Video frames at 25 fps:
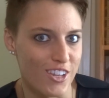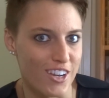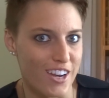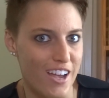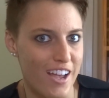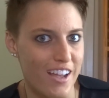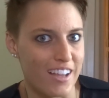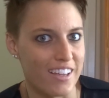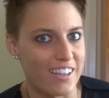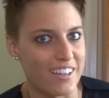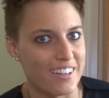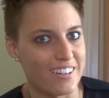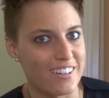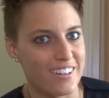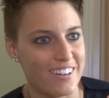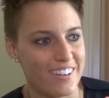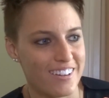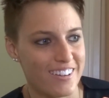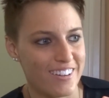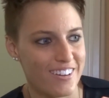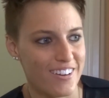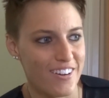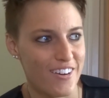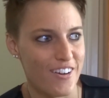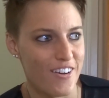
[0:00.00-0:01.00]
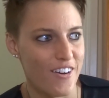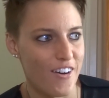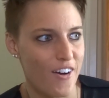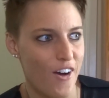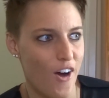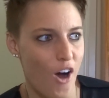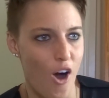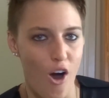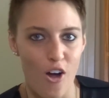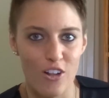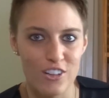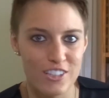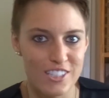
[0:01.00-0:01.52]
that I can
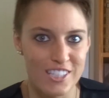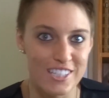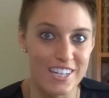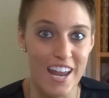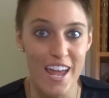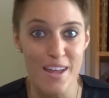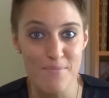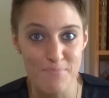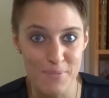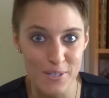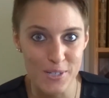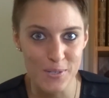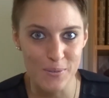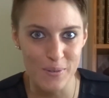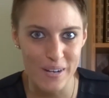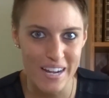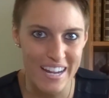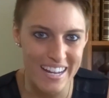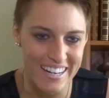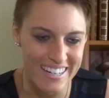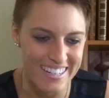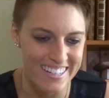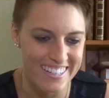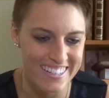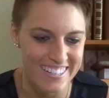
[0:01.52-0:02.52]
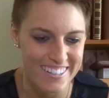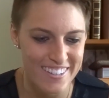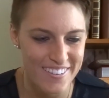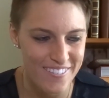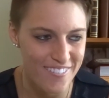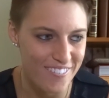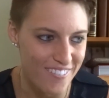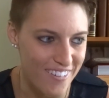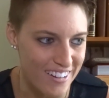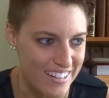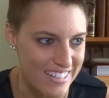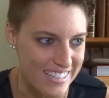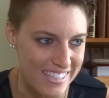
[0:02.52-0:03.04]
alternate between
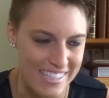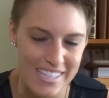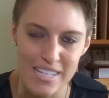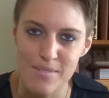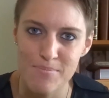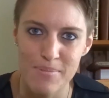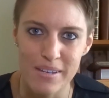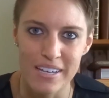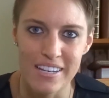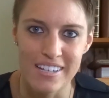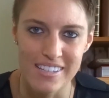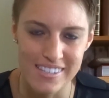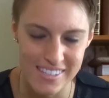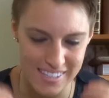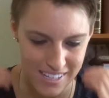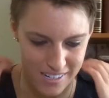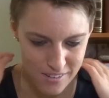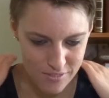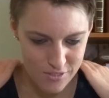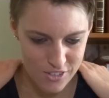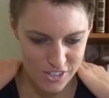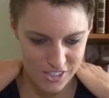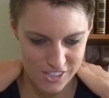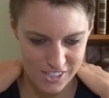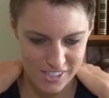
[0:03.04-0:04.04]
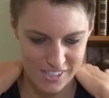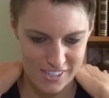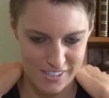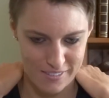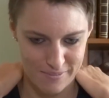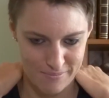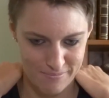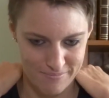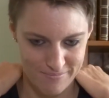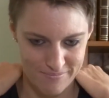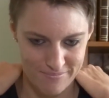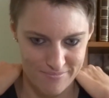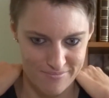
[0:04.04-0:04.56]
while sleeping instead of just
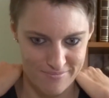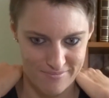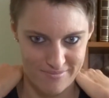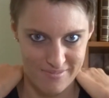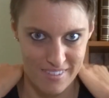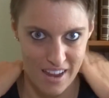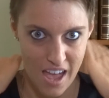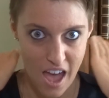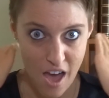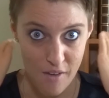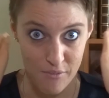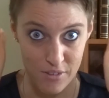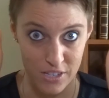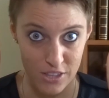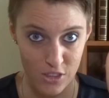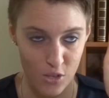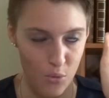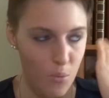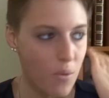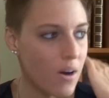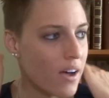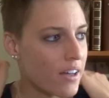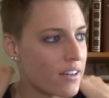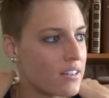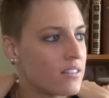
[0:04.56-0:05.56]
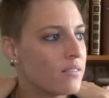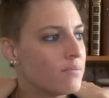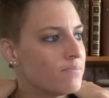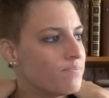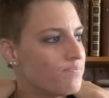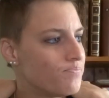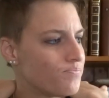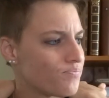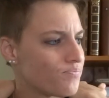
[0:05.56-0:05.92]
having the one.